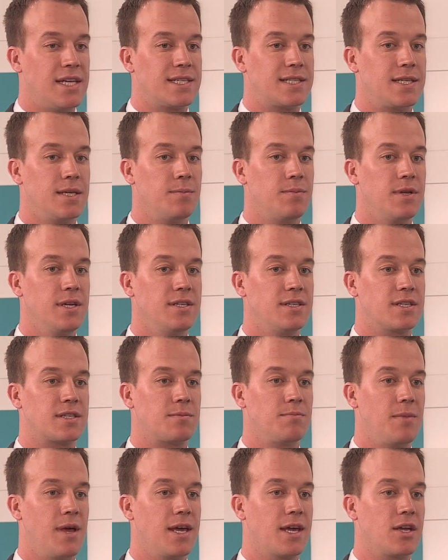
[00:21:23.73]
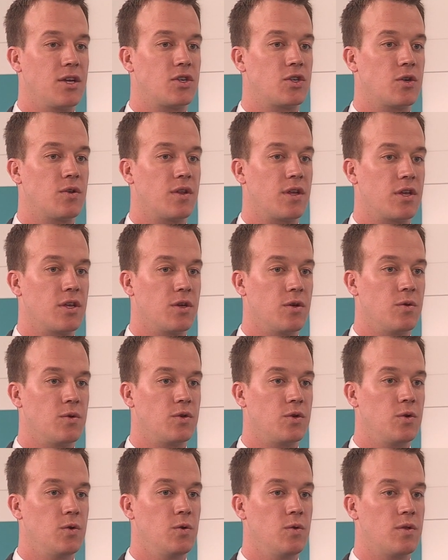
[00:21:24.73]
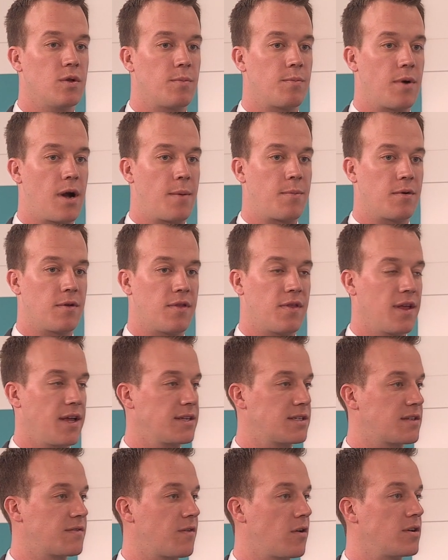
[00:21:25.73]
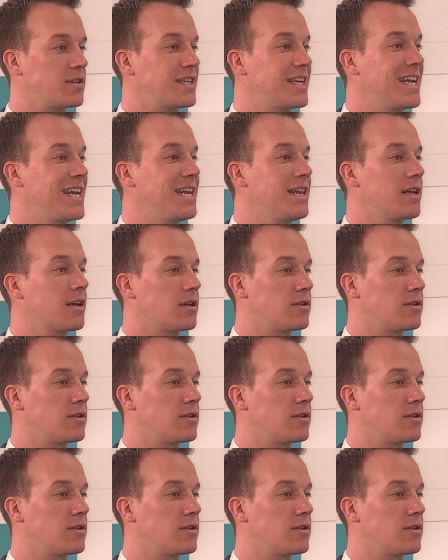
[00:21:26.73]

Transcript: simply just making sure that you do the proper things as far as eating